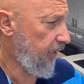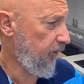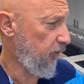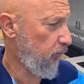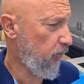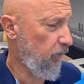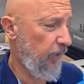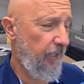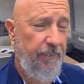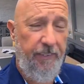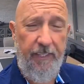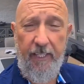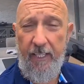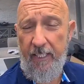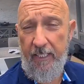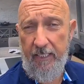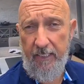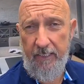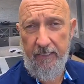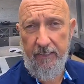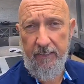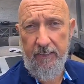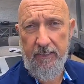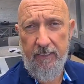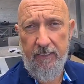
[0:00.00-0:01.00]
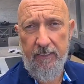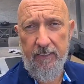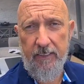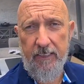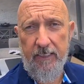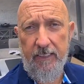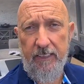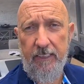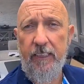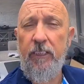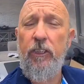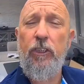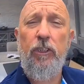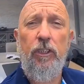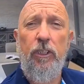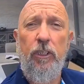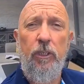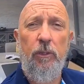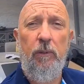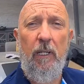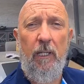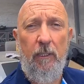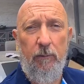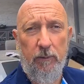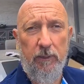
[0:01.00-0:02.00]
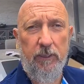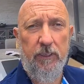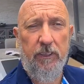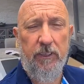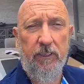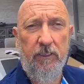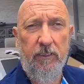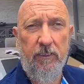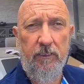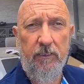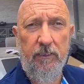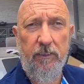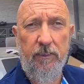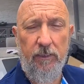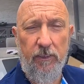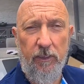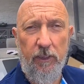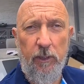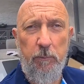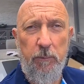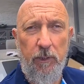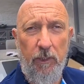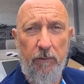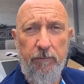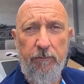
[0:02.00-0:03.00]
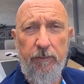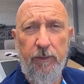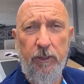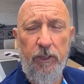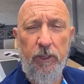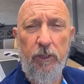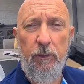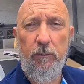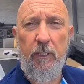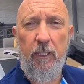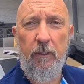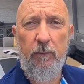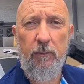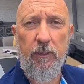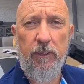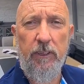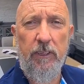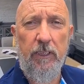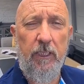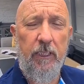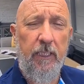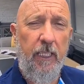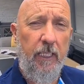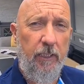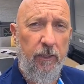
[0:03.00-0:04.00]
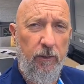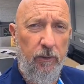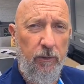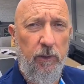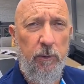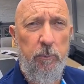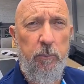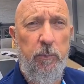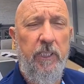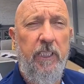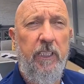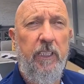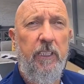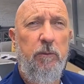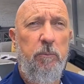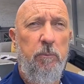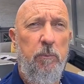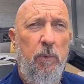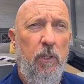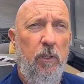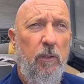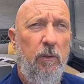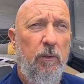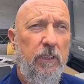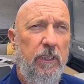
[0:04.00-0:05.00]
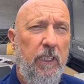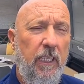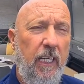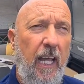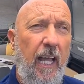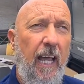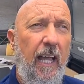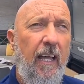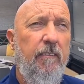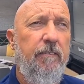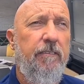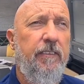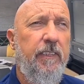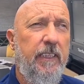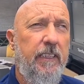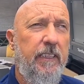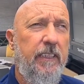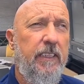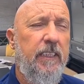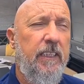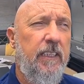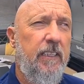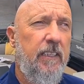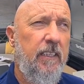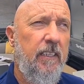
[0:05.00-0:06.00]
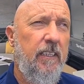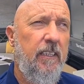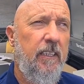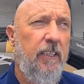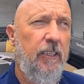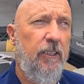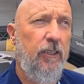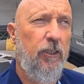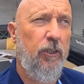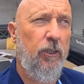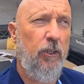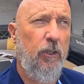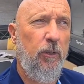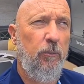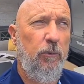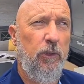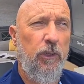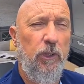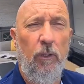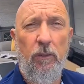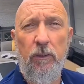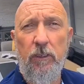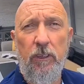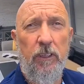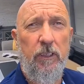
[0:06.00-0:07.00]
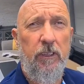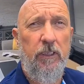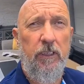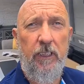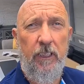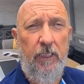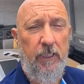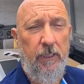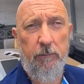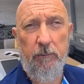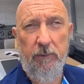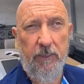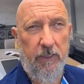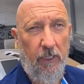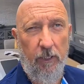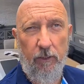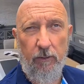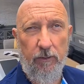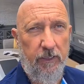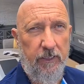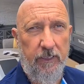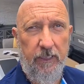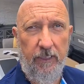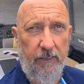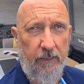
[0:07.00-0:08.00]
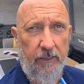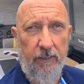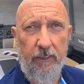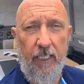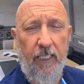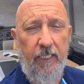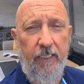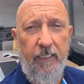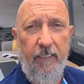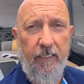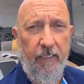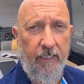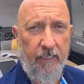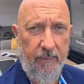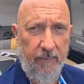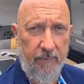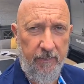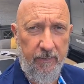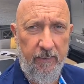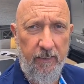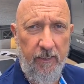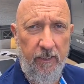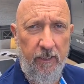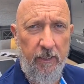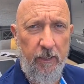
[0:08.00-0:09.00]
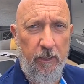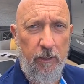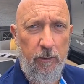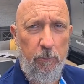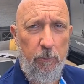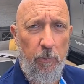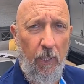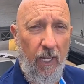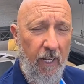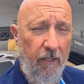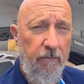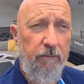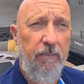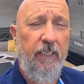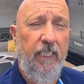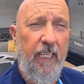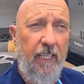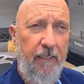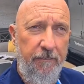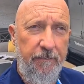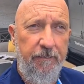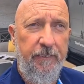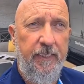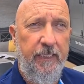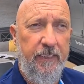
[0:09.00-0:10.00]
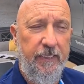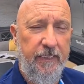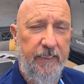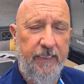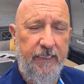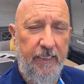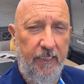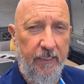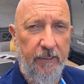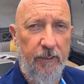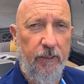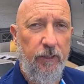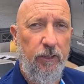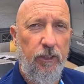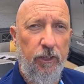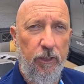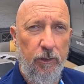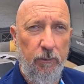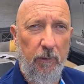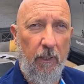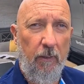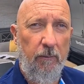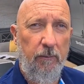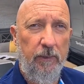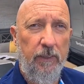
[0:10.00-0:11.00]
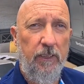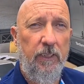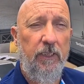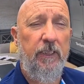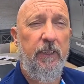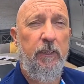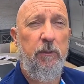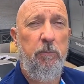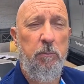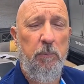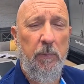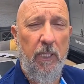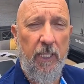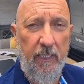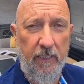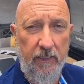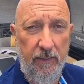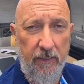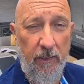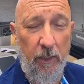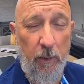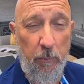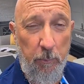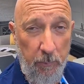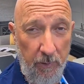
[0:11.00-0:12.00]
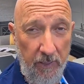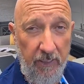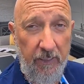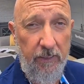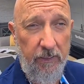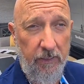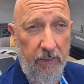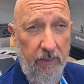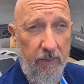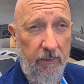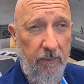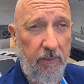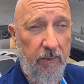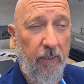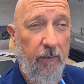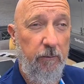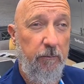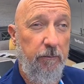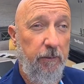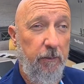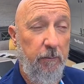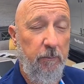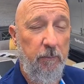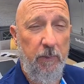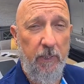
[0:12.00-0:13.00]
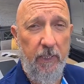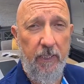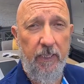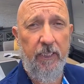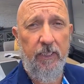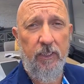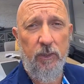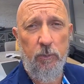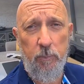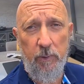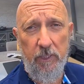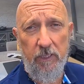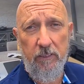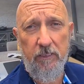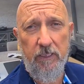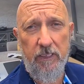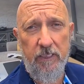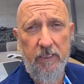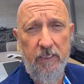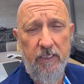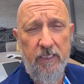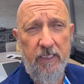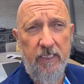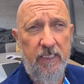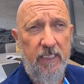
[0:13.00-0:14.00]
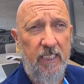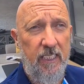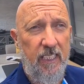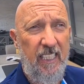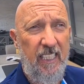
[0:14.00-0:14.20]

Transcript: with their heaters, it's 2 hours, so it can be on for 2 hours, and I could have paid more to have it so it was on continuous. I could have set it to anything, but I've left it set at 2 hours because in my opinion and from my experience,